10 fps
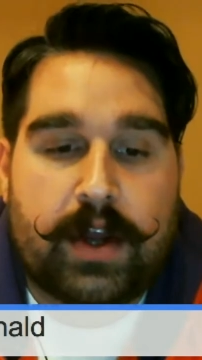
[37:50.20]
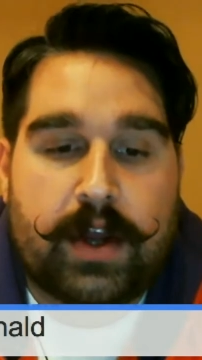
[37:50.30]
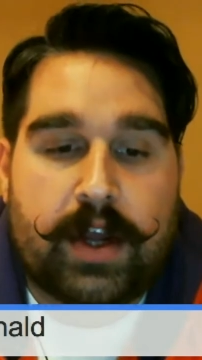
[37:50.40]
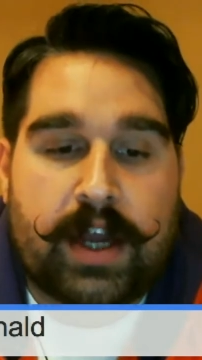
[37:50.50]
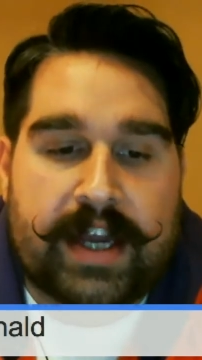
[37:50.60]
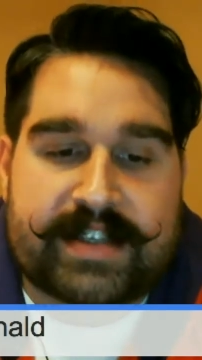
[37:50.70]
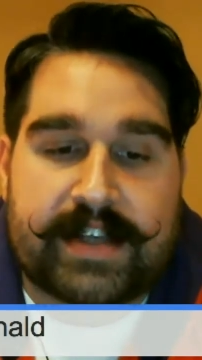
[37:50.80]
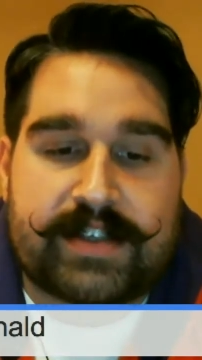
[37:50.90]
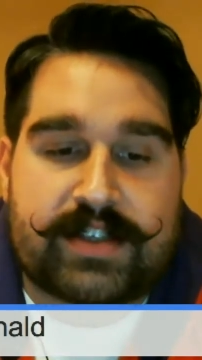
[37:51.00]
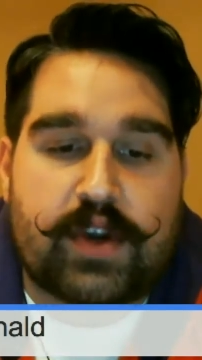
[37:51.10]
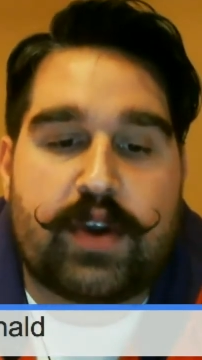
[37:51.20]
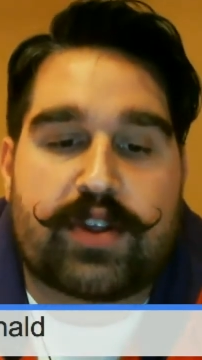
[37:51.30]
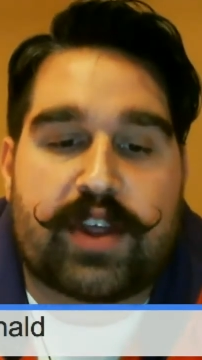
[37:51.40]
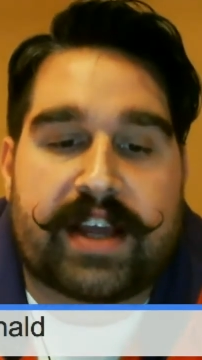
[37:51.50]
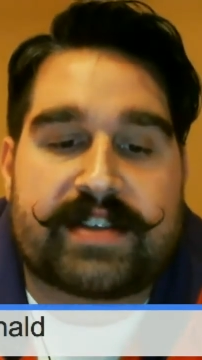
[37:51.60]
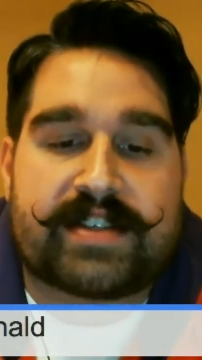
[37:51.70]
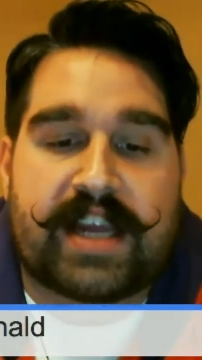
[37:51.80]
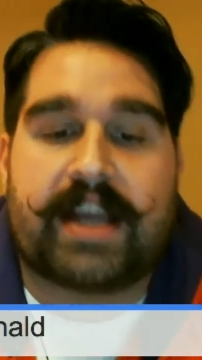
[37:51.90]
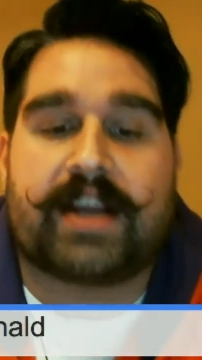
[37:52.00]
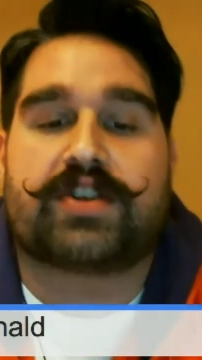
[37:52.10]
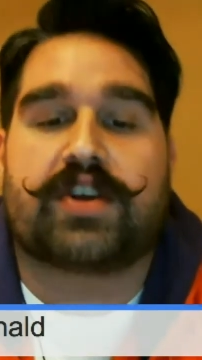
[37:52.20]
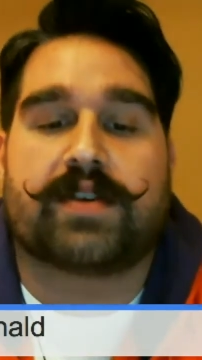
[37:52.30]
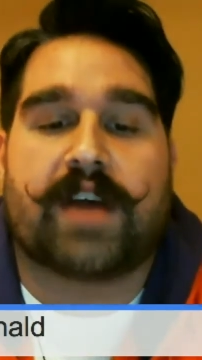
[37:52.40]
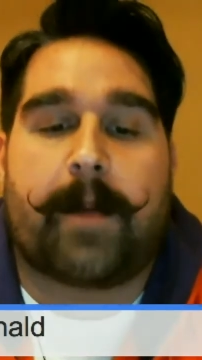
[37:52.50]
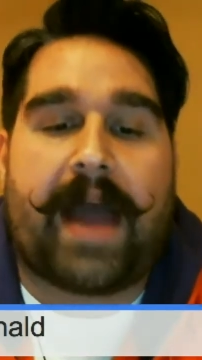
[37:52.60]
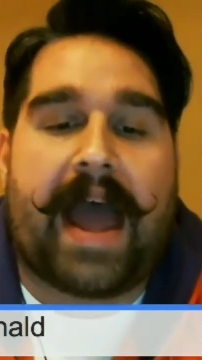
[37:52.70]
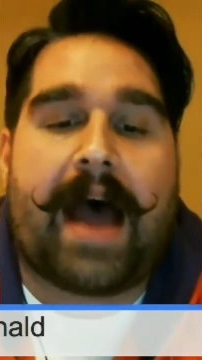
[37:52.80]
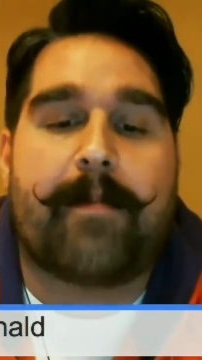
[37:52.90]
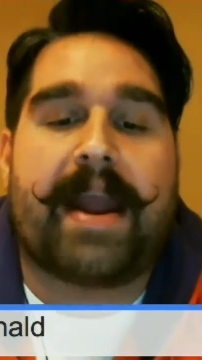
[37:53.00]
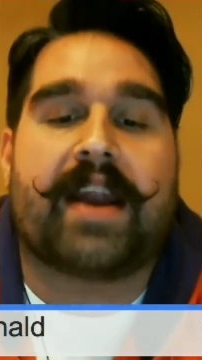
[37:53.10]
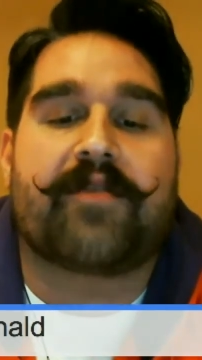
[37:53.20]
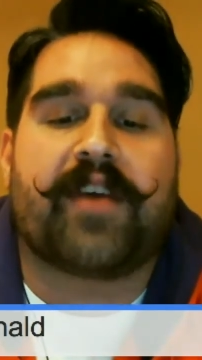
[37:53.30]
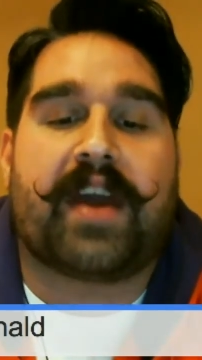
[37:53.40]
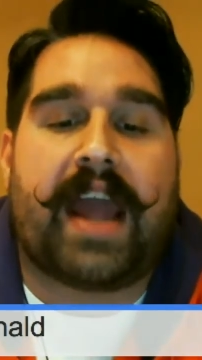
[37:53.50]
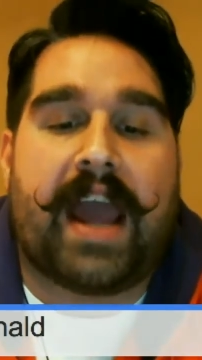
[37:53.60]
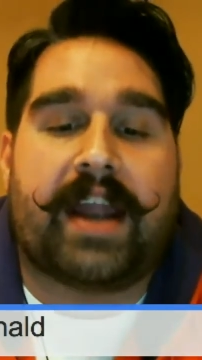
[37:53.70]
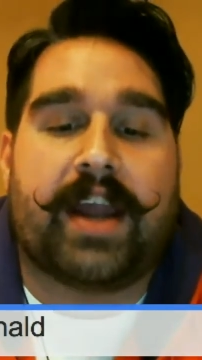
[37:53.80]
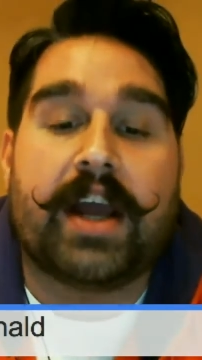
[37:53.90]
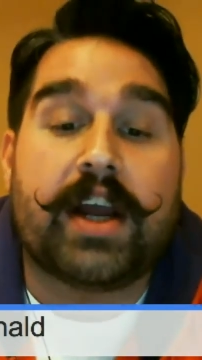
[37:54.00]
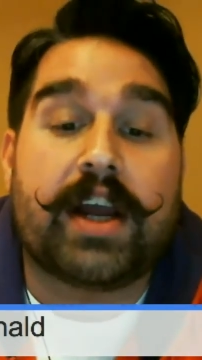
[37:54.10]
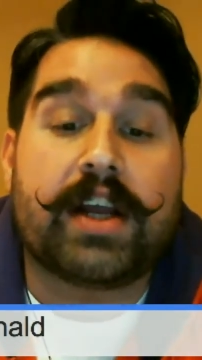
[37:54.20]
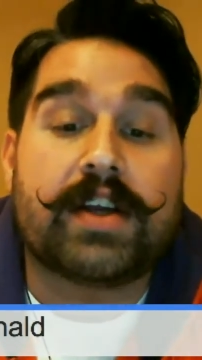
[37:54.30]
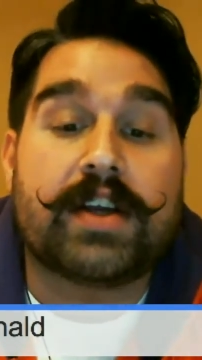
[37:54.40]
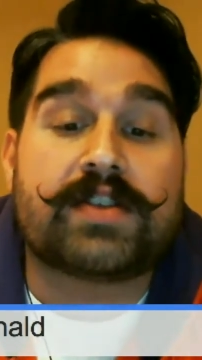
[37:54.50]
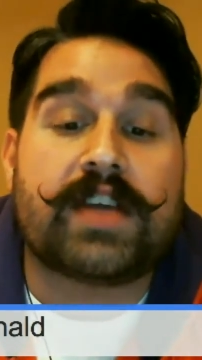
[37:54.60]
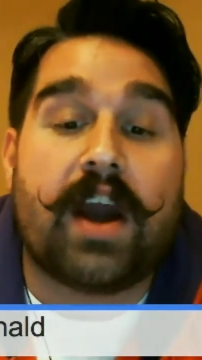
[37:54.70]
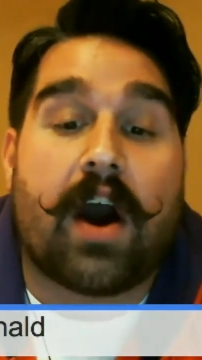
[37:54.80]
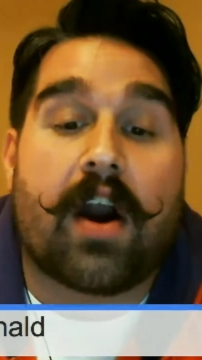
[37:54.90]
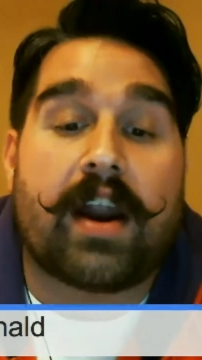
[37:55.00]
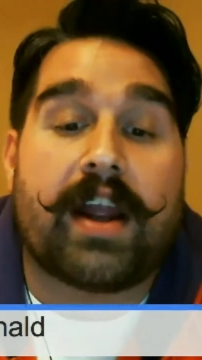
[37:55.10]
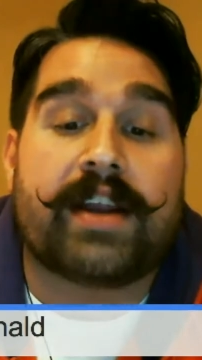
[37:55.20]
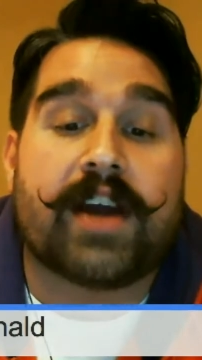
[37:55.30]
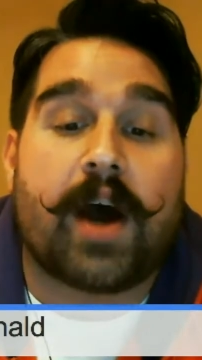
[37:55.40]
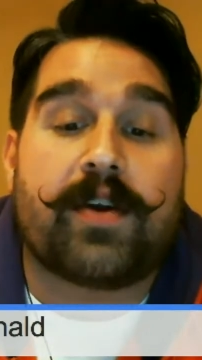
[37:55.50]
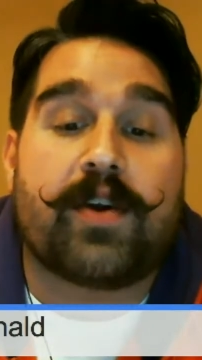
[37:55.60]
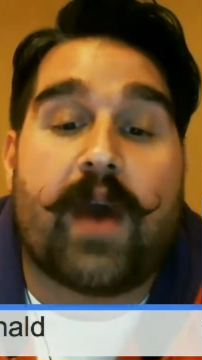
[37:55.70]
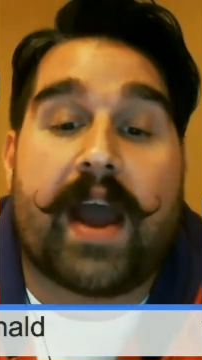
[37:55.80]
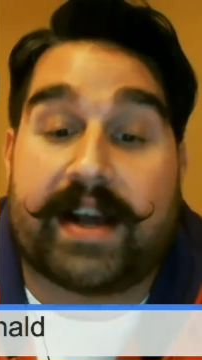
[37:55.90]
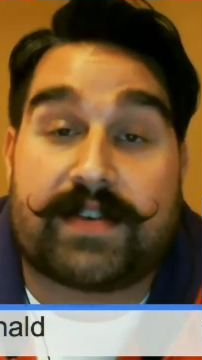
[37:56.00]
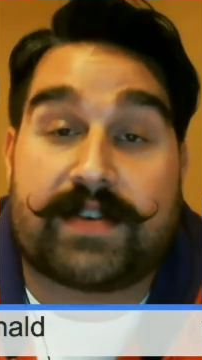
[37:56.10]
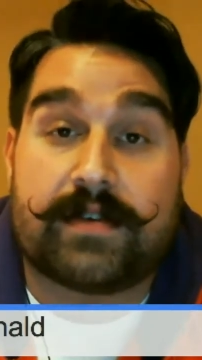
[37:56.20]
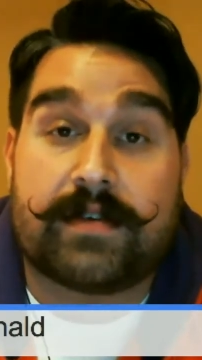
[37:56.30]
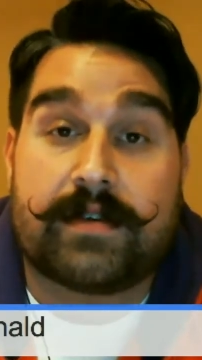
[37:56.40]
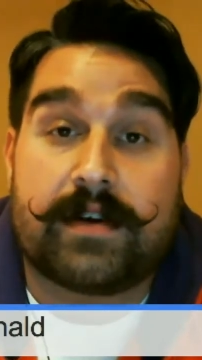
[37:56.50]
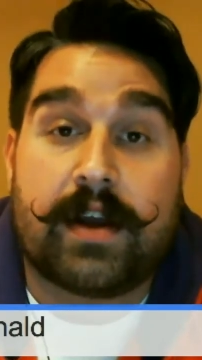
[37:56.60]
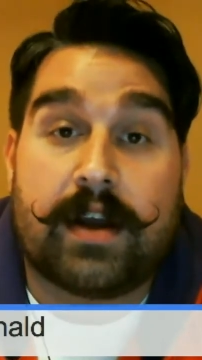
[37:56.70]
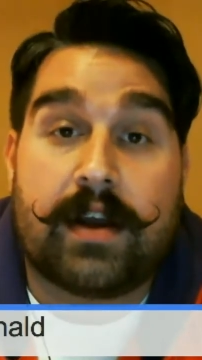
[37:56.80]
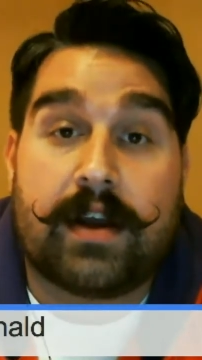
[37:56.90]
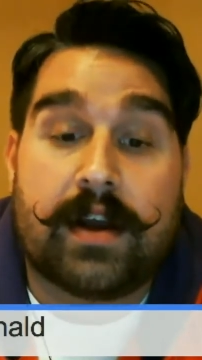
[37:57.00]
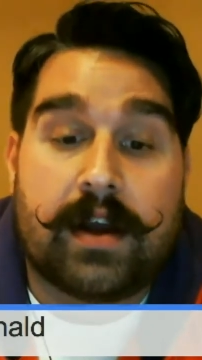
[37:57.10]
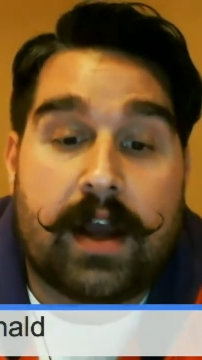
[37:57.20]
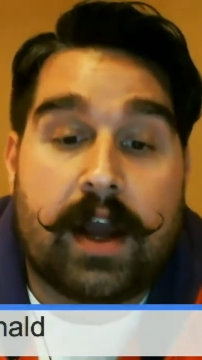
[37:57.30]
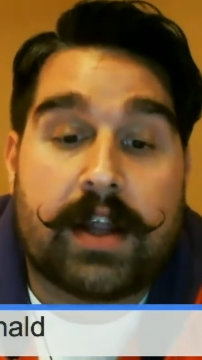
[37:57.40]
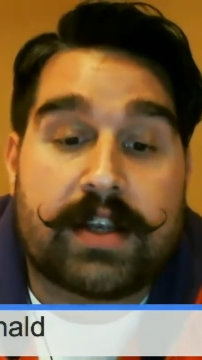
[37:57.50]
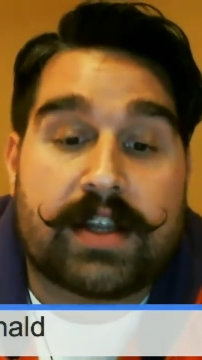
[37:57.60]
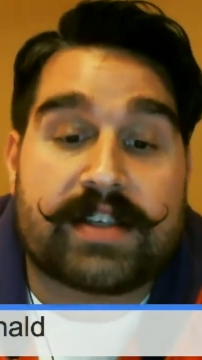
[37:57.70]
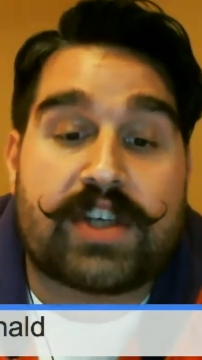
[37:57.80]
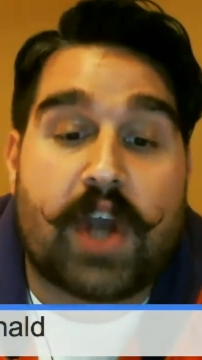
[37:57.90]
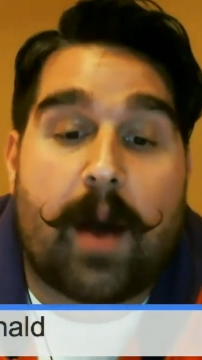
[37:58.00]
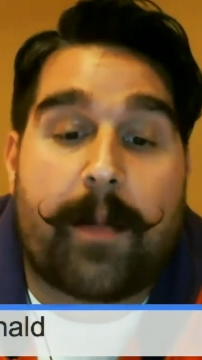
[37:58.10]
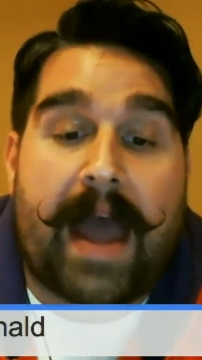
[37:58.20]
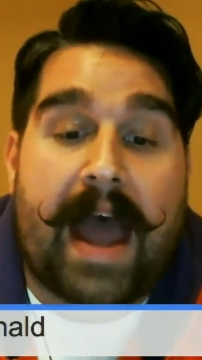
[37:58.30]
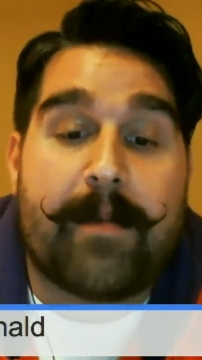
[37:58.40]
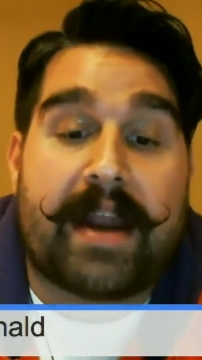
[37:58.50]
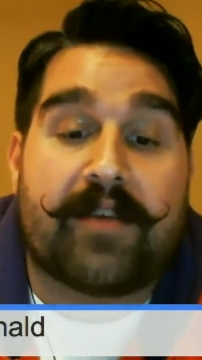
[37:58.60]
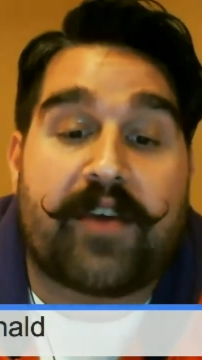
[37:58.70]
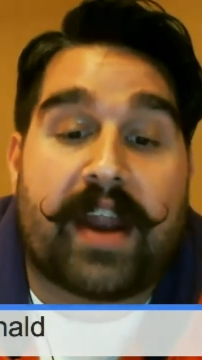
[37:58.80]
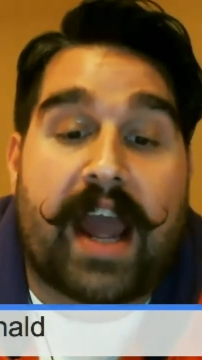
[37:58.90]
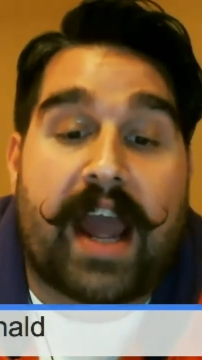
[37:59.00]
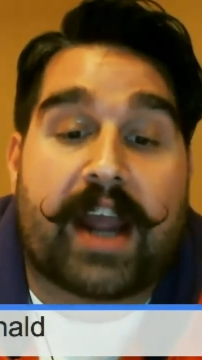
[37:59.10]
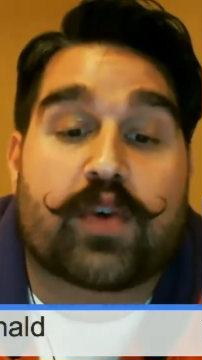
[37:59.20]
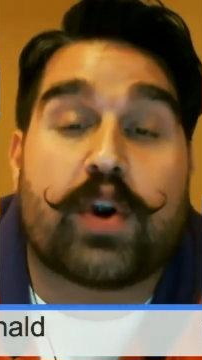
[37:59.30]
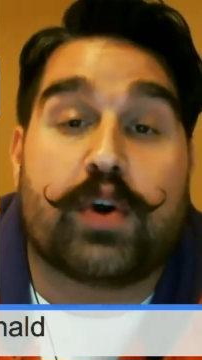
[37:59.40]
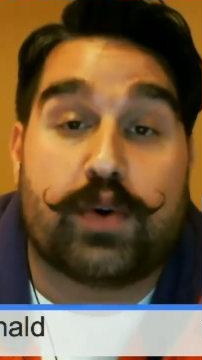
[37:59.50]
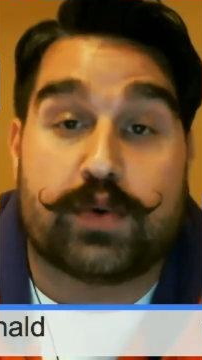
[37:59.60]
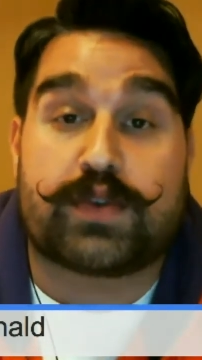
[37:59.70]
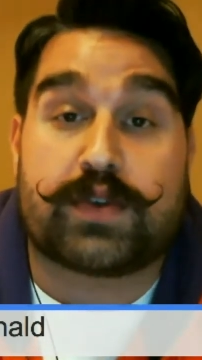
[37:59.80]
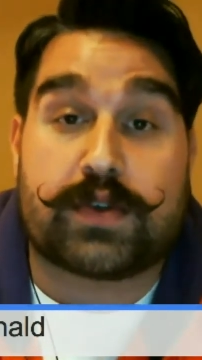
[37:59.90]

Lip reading: He says, do you think Sting shows up at main event and CREWS? Does he show up at main event and cruise